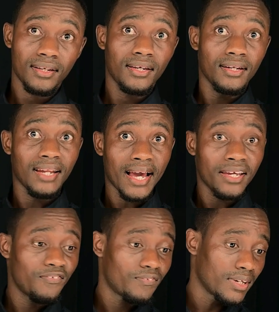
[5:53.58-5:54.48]

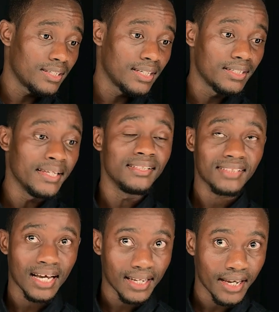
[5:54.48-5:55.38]
life and then he's
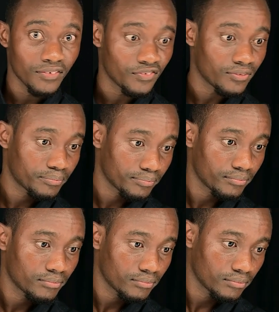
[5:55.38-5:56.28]
alive.
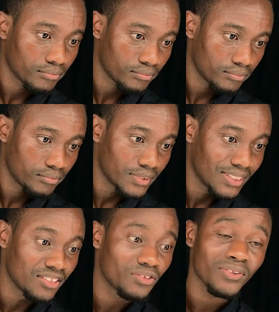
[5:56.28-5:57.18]

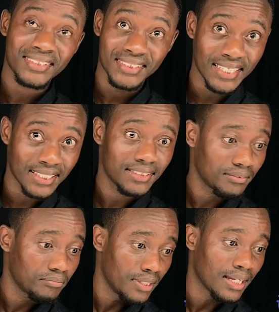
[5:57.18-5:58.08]
He's not dead.
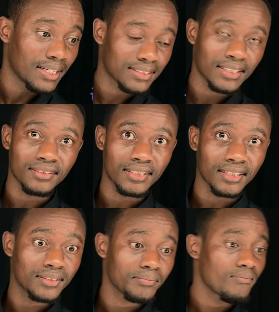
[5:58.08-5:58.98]
He understands that.